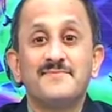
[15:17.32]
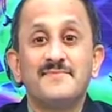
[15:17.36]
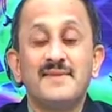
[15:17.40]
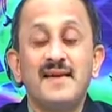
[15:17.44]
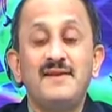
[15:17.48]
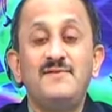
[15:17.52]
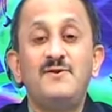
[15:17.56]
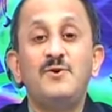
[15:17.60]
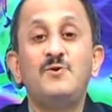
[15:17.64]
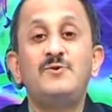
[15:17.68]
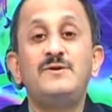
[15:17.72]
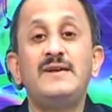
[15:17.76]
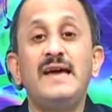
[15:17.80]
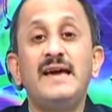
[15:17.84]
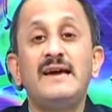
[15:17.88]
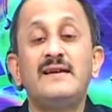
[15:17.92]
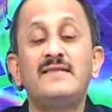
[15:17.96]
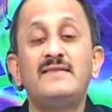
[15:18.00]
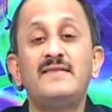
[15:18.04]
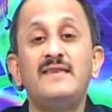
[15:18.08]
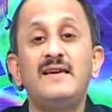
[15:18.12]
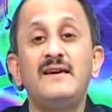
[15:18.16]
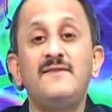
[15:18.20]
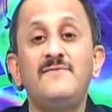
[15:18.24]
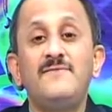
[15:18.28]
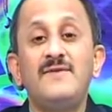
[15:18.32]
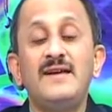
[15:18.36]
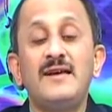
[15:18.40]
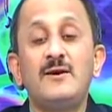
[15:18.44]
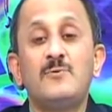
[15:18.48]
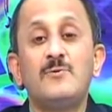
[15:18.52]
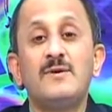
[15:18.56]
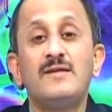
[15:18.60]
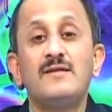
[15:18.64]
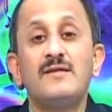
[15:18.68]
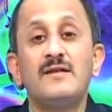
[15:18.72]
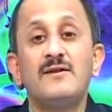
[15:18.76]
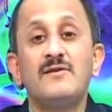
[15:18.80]
If you take the
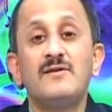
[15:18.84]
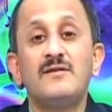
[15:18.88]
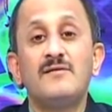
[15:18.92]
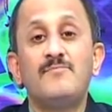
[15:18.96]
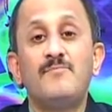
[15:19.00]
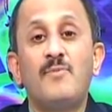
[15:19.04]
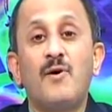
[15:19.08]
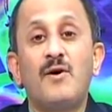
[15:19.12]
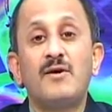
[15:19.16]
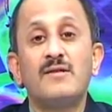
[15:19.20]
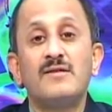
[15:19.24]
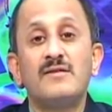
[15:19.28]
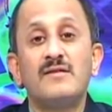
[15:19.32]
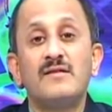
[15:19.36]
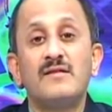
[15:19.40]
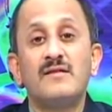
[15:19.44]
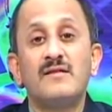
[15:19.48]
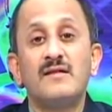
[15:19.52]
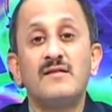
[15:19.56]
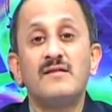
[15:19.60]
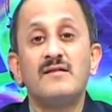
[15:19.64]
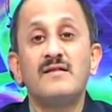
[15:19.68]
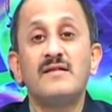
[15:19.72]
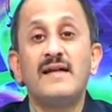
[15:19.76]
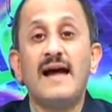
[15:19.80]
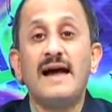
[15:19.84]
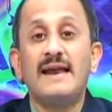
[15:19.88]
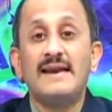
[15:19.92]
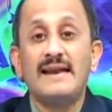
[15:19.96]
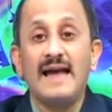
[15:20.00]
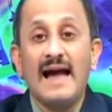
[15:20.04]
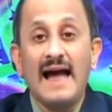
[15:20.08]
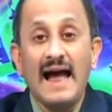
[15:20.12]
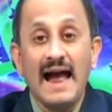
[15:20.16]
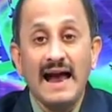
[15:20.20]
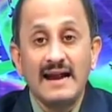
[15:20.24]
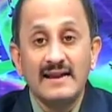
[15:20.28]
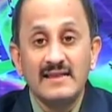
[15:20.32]
frequency responses and
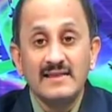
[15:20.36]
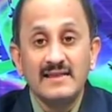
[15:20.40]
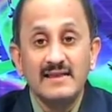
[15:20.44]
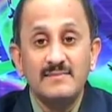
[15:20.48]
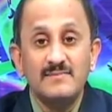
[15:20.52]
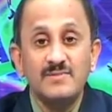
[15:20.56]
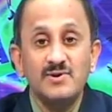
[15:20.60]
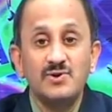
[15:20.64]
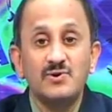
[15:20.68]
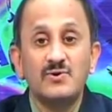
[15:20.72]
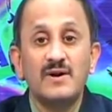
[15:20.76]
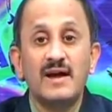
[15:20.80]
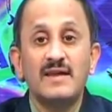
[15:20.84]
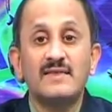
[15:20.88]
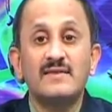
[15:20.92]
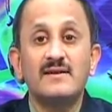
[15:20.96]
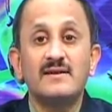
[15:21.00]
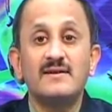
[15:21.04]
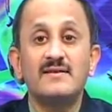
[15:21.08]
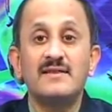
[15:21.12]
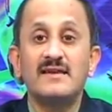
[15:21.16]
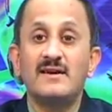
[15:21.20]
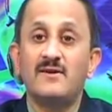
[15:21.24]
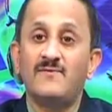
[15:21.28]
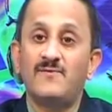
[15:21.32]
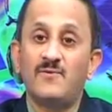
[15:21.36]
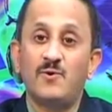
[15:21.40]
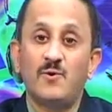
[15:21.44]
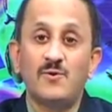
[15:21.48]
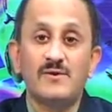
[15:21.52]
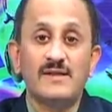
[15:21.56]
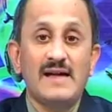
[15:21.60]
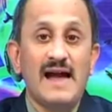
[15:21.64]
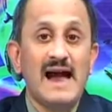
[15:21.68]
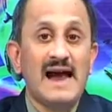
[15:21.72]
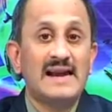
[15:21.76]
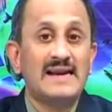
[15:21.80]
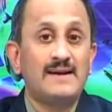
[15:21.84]
add them together, they of
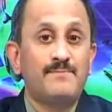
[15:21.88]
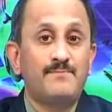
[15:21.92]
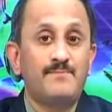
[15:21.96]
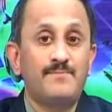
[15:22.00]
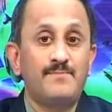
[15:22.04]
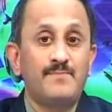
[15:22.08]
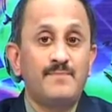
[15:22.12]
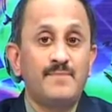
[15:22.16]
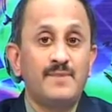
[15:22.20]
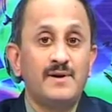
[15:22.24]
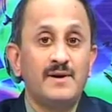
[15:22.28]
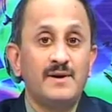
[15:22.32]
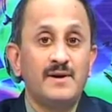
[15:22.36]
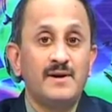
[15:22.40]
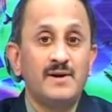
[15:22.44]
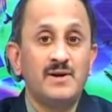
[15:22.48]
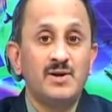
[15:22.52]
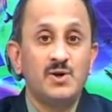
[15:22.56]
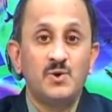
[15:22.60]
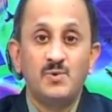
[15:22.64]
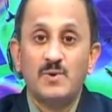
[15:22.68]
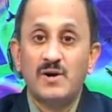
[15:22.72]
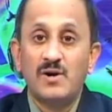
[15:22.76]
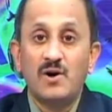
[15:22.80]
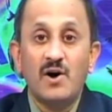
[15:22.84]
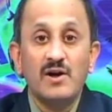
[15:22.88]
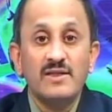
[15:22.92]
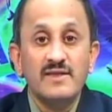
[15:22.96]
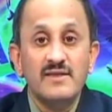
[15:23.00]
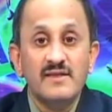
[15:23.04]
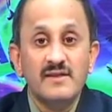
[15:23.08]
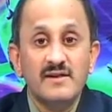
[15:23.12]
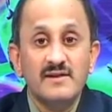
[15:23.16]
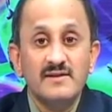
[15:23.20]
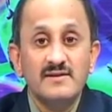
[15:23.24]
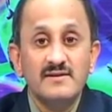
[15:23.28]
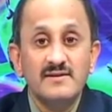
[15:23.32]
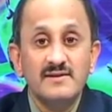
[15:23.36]
course add up to a
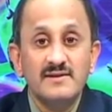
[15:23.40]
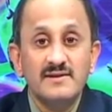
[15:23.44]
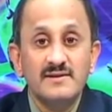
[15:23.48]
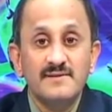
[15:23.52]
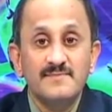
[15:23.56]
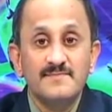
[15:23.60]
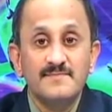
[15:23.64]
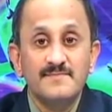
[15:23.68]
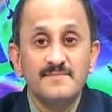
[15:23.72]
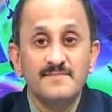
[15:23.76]
constant.